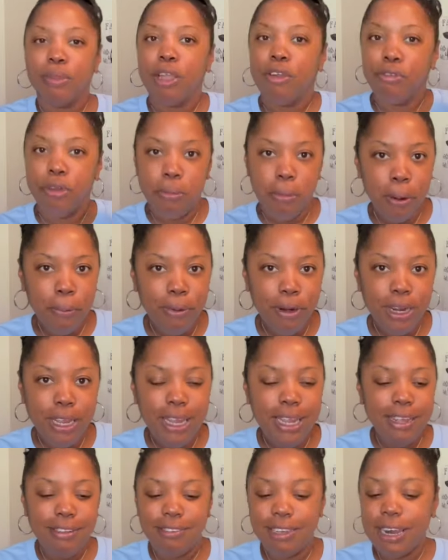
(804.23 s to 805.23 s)
Remember
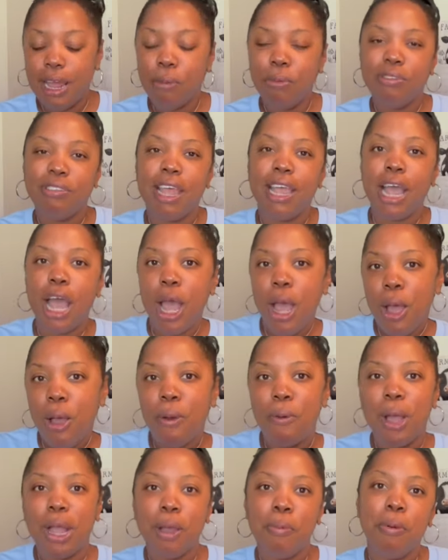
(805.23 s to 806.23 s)
these? And I was like, oh,
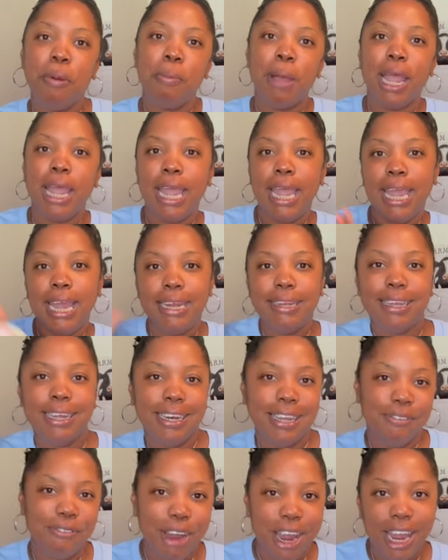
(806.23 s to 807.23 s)
I could put my hand in
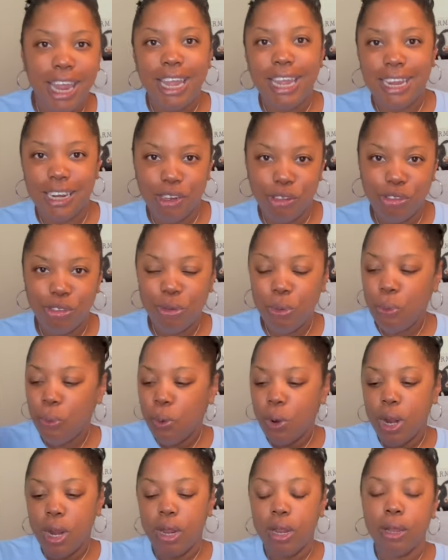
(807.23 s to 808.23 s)
it, right? In the
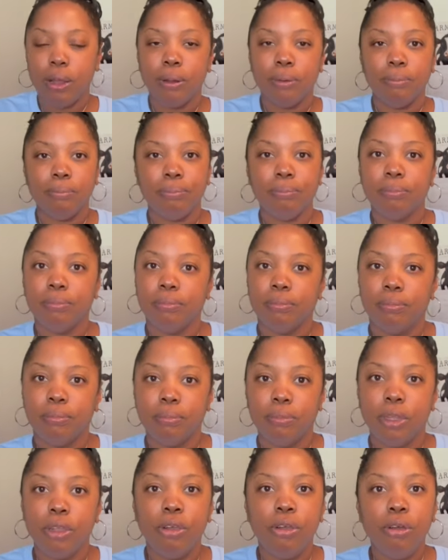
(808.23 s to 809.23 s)
store.
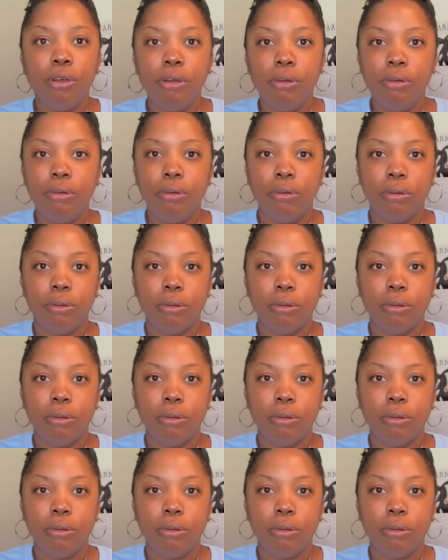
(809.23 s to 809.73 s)
Girl,